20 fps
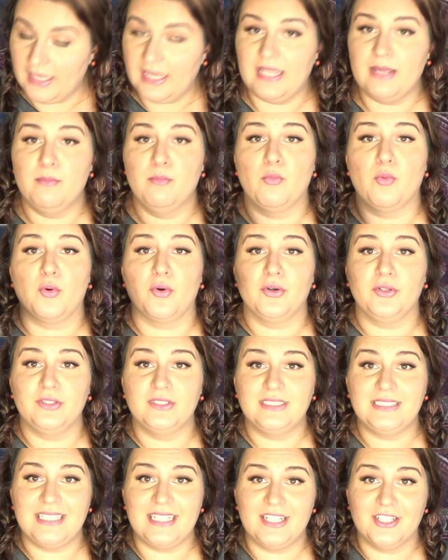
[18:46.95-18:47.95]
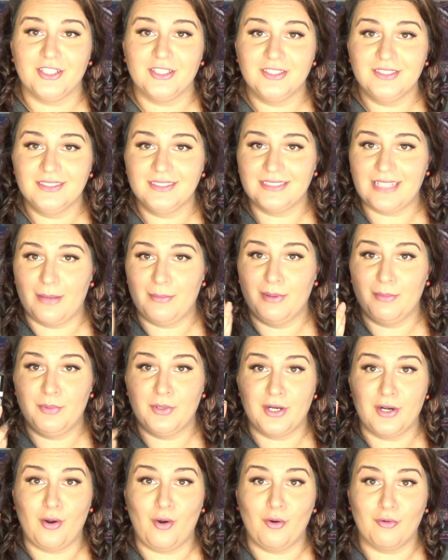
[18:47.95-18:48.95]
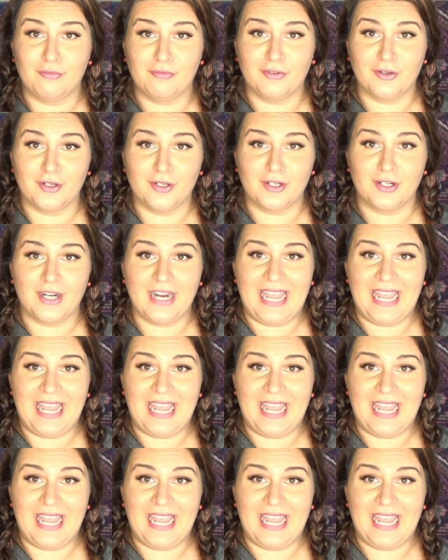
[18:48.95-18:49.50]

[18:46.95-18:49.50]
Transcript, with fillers: Immortal Tears, I'm gonna put it over